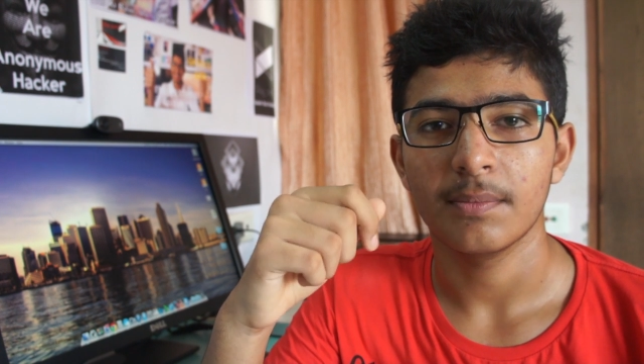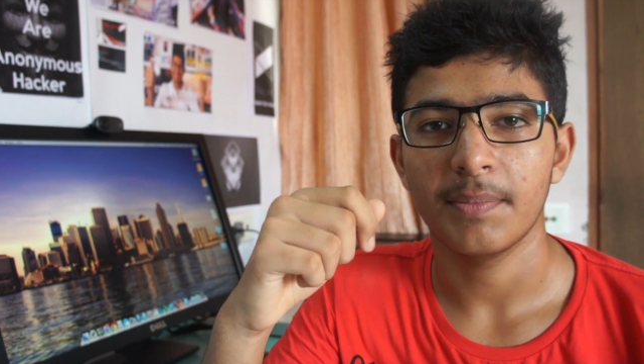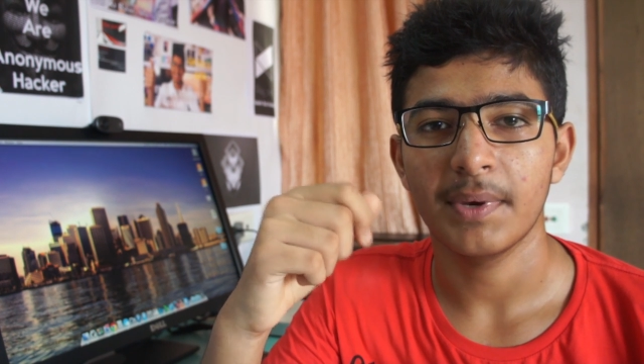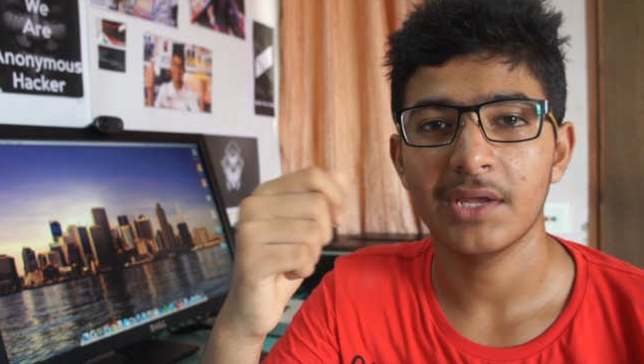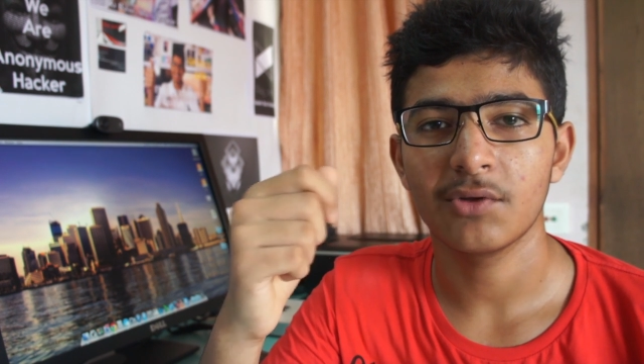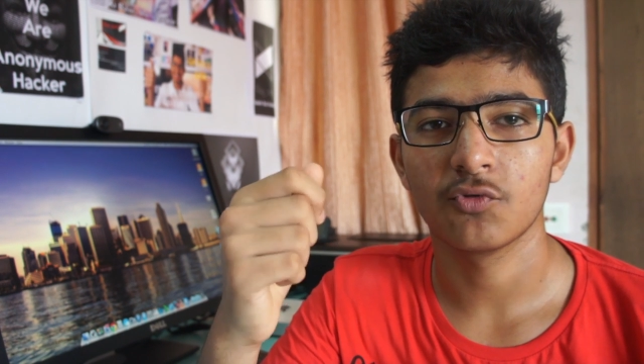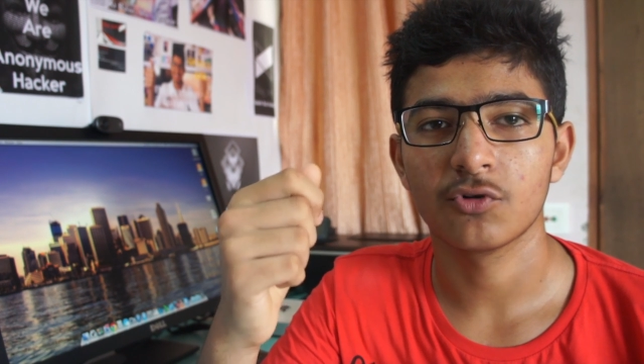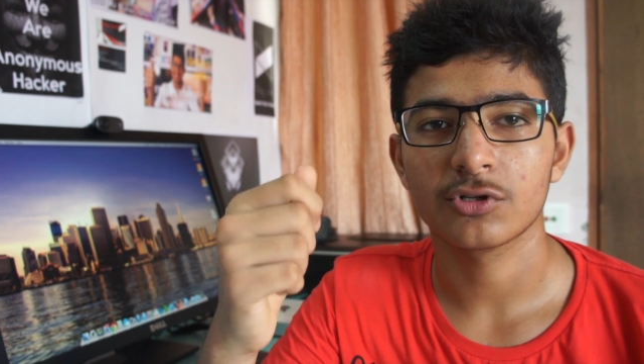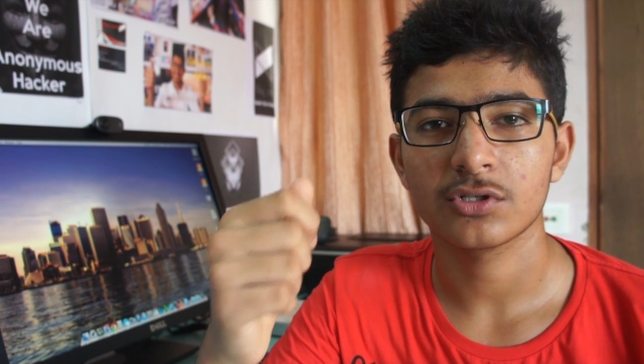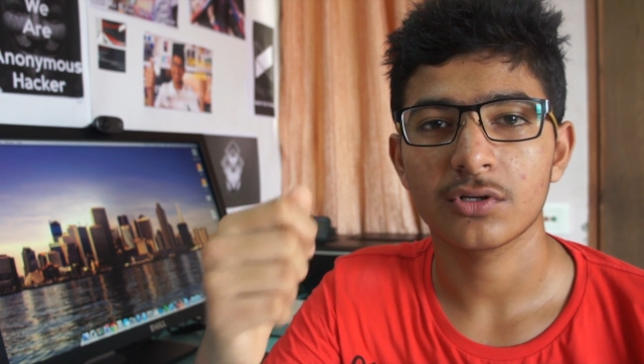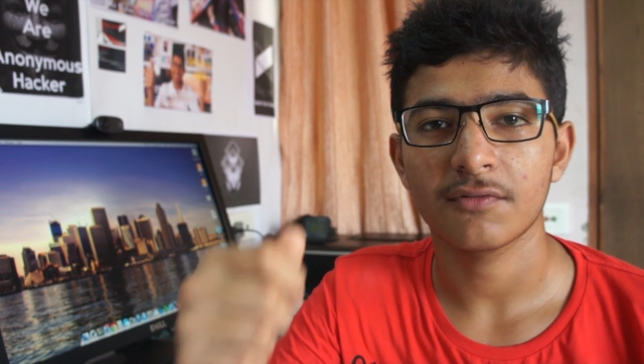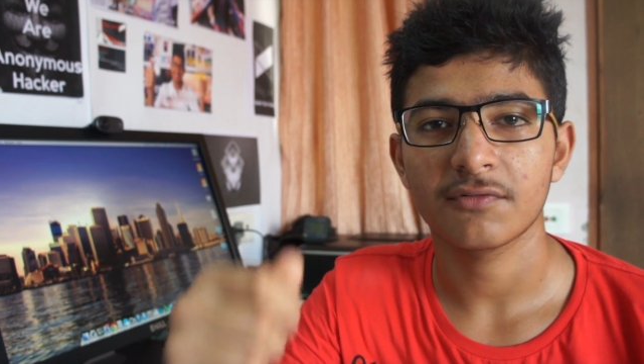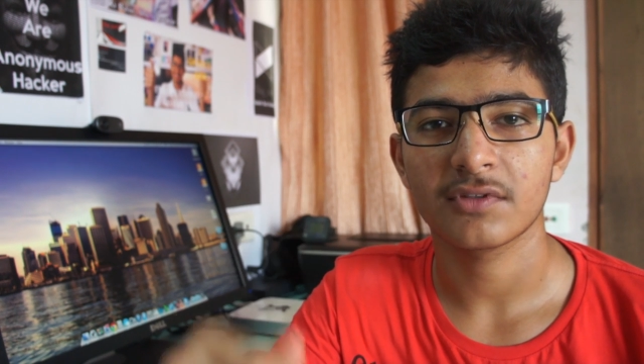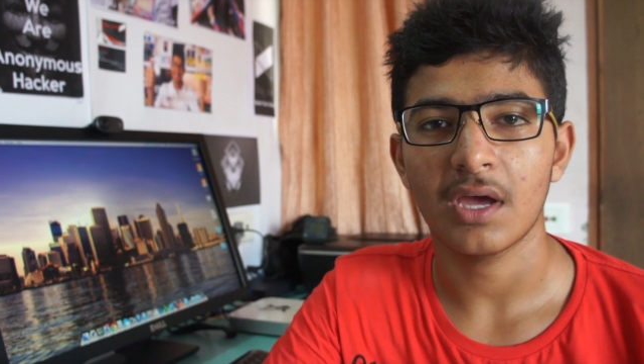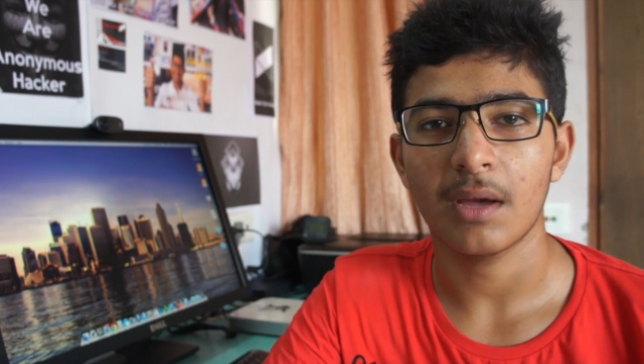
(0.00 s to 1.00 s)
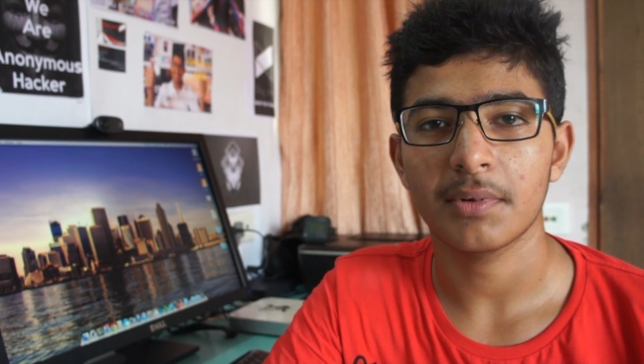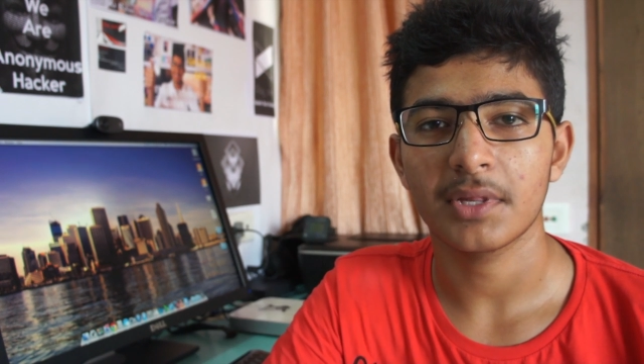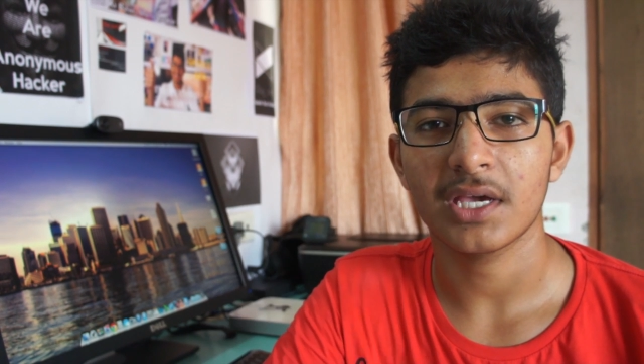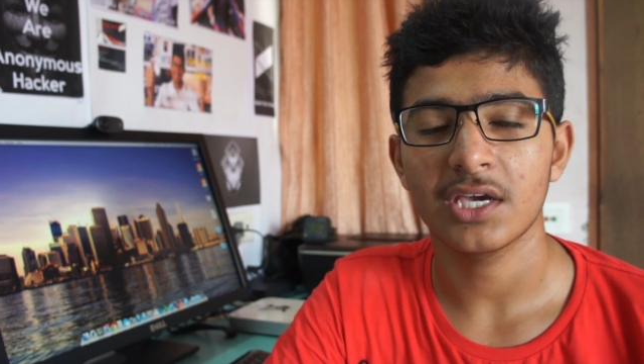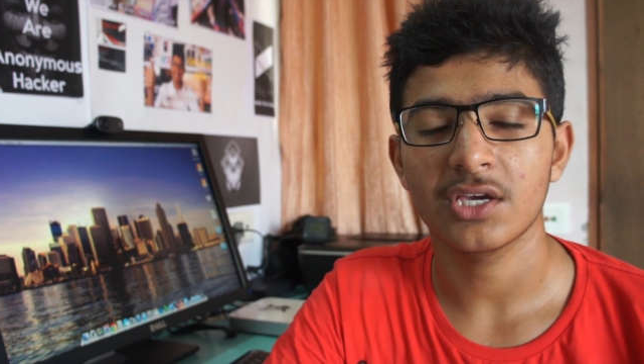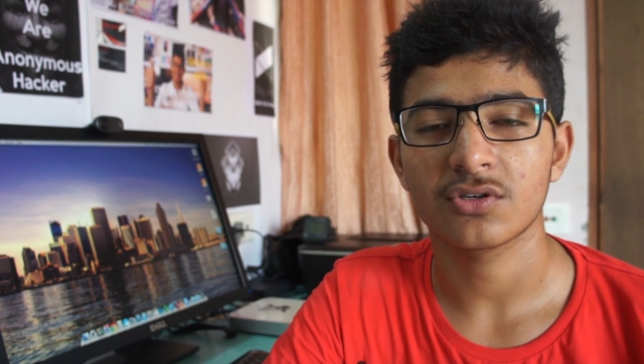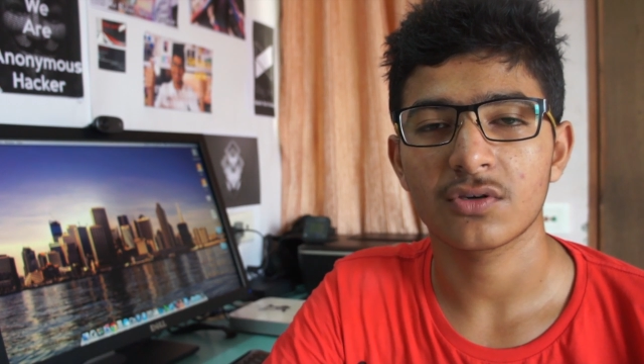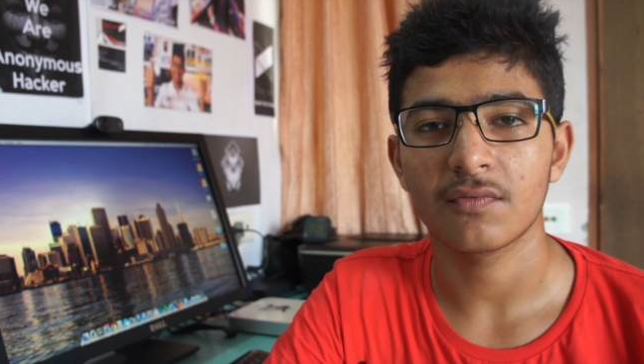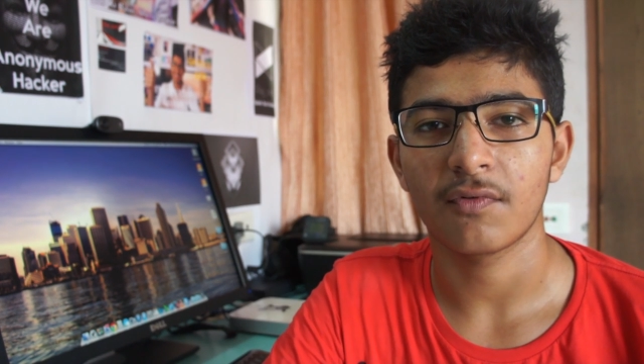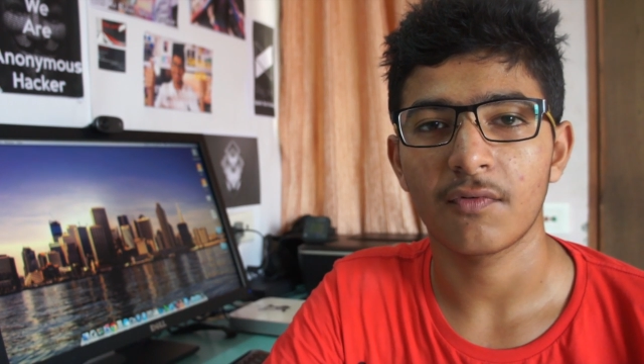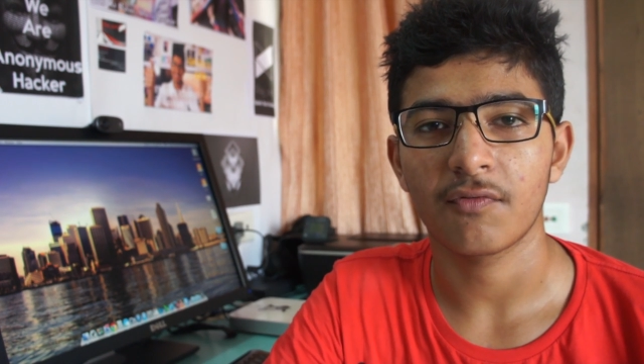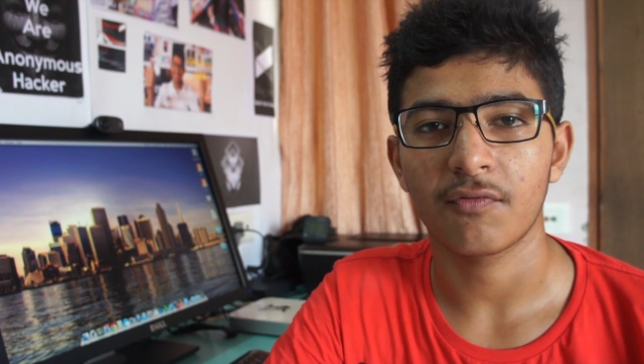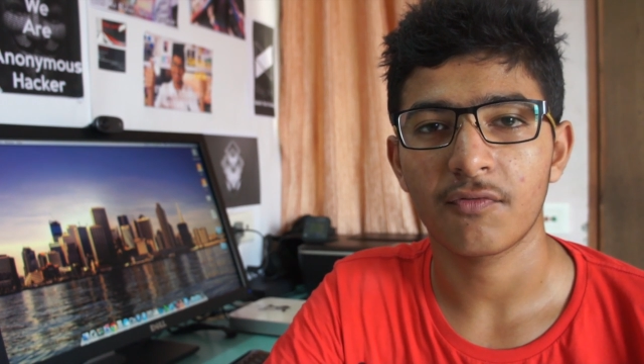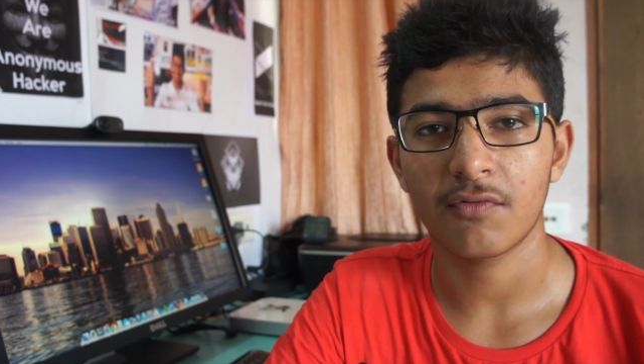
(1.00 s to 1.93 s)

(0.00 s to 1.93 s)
paid version of the application for